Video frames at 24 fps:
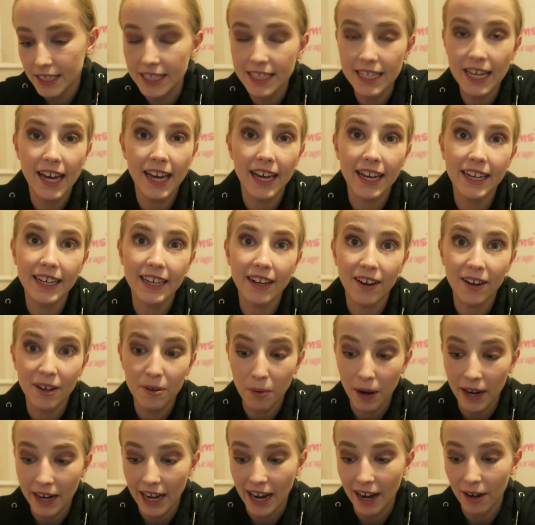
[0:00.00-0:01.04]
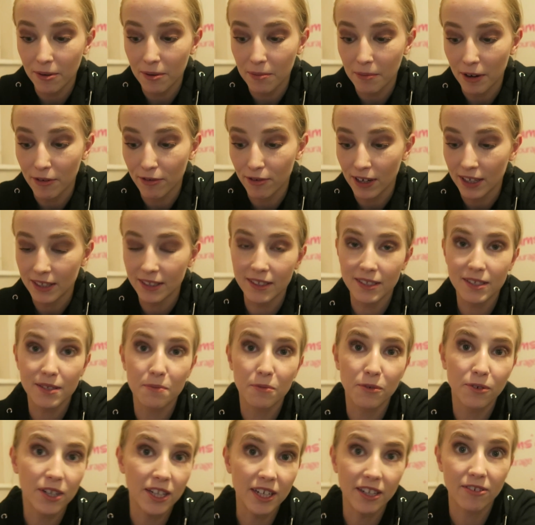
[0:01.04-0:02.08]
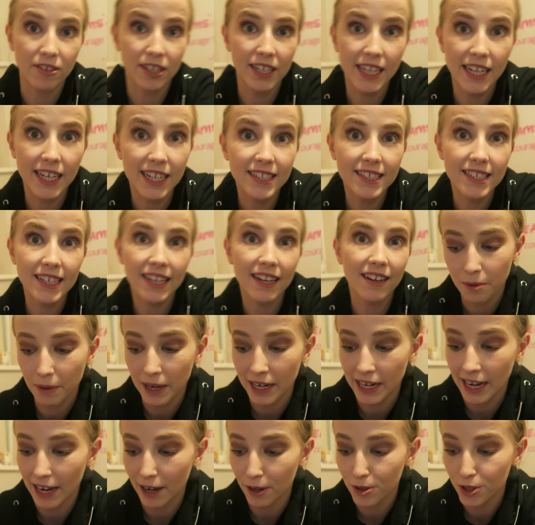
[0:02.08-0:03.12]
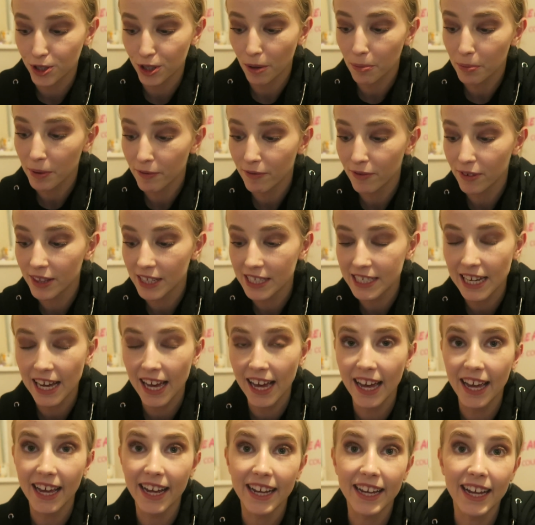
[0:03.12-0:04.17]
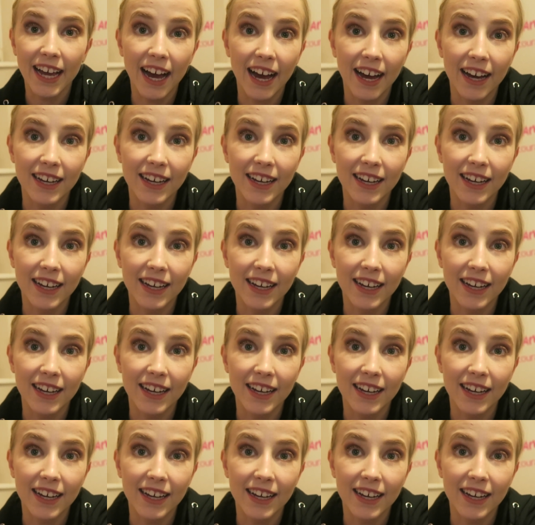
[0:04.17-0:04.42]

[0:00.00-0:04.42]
Today I went out with my friends Maria and Kitty. We went out shopping for the day